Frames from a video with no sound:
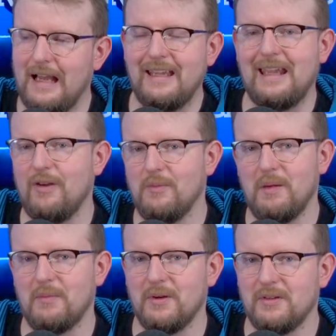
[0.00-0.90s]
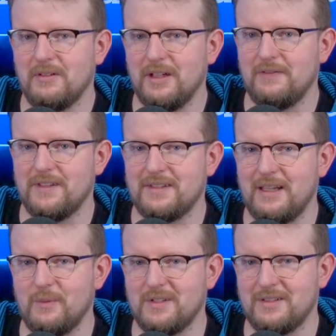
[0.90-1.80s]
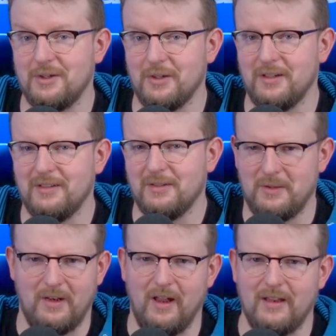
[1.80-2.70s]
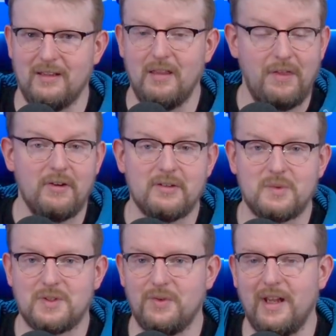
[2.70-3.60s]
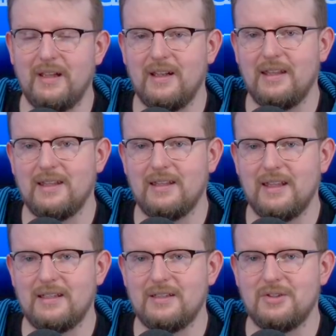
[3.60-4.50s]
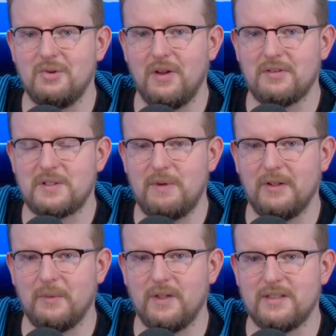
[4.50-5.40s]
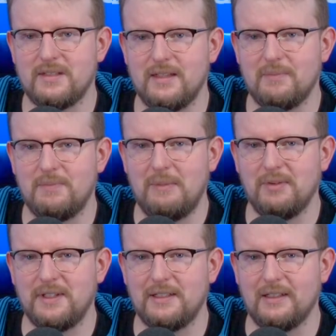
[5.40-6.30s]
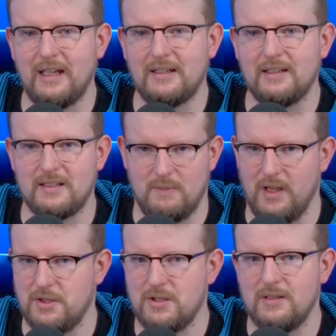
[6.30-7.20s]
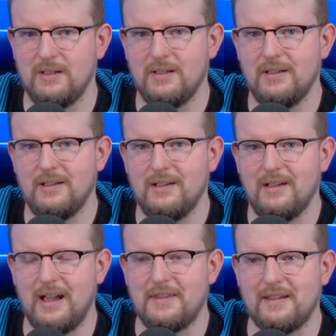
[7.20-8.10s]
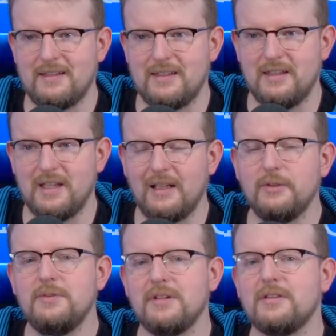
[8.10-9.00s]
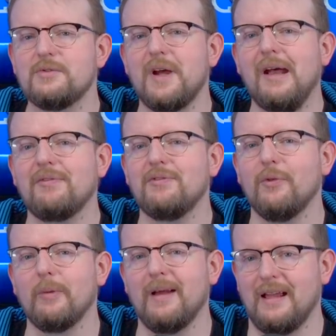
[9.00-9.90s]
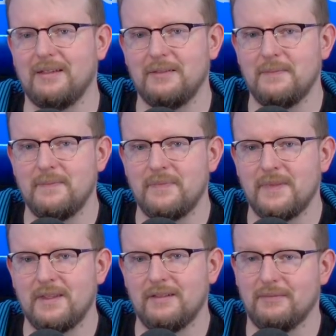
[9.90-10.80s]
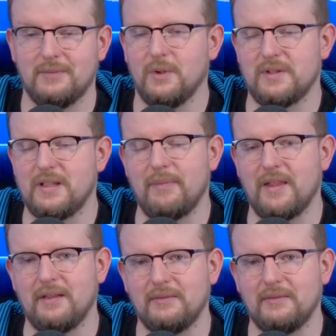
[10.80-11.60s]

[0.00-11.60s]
I can't remember if this set was good or not. Theros was great, and then they did two other smaller ones that people didn't like as much. I think because they diluted the draft format. Or something.